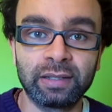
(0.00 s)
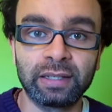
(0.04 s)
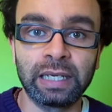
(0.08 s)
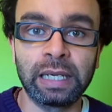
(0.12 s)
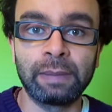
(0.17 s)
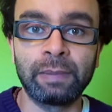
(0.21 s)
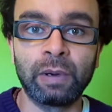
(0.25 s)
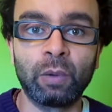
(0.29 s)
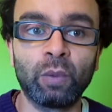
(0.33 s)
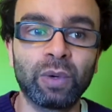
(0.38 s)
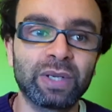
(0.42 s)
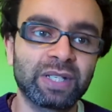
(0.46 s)

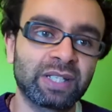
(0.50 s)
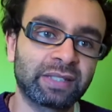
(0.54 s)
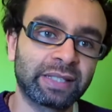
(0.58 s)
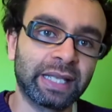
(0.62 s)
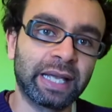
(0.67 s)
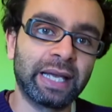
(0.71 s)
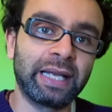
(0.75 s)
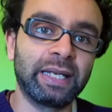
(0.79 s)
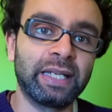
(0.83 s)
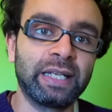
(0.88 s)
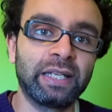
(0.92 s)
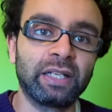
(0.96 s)
entertainment, what
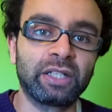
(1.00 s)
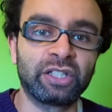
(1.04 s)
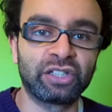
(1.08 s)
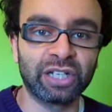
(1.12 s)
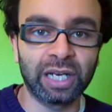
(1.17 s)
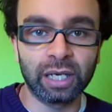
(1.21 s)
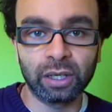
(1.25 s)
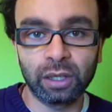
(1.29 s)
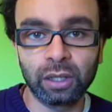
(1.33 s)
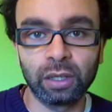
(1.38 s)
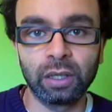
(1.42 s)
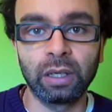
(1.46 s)
Stan Lee,
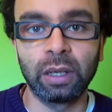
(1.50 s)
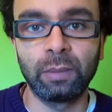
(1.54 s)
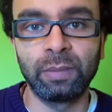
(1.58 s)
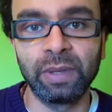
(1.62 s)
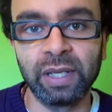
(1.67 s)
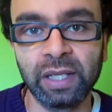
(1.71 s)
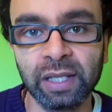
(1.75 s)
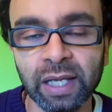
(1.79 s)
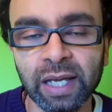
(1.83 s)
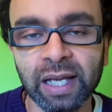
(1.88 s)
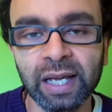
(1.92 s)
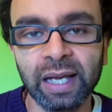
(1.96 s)
Jack
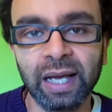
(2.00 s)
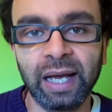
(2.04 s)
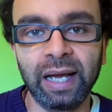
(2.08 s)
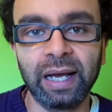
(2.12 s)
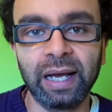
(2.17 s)
Kirby,